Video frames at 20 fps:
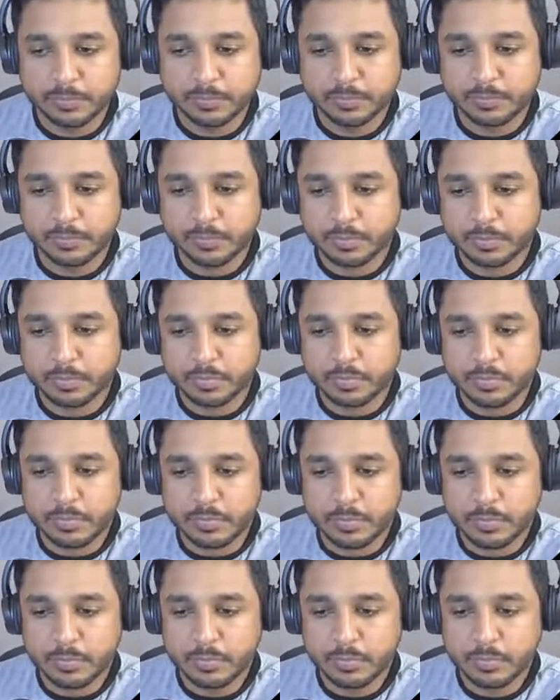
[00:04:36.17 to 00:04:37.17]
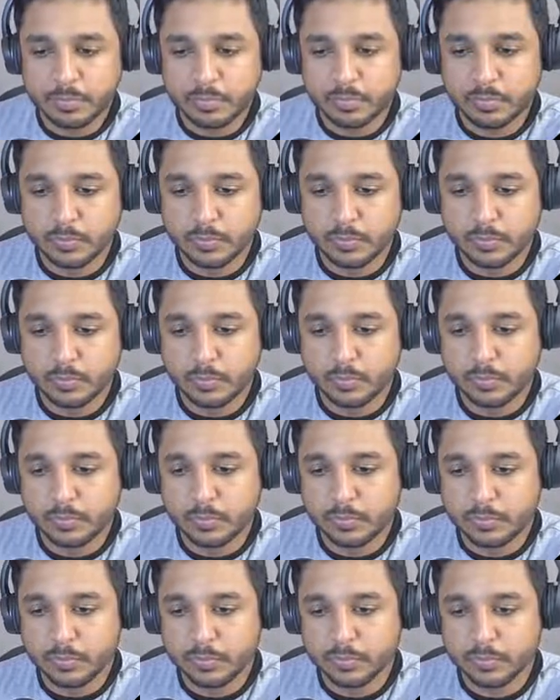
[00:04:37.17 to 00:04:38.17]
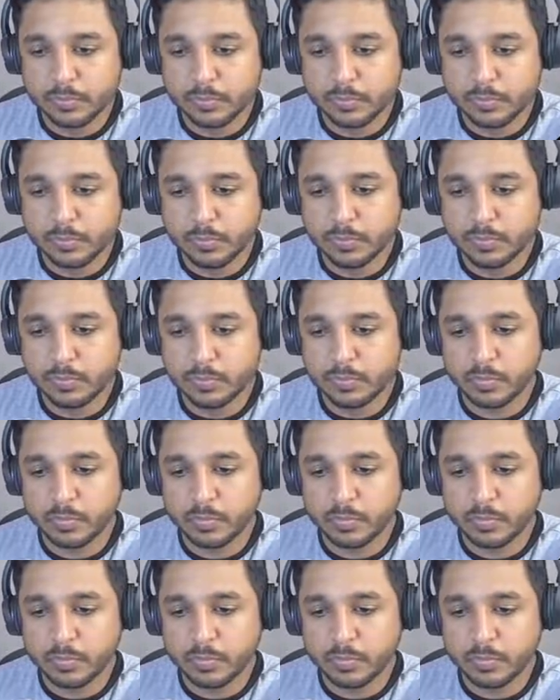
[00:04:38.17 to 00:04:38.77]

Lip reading: (silence)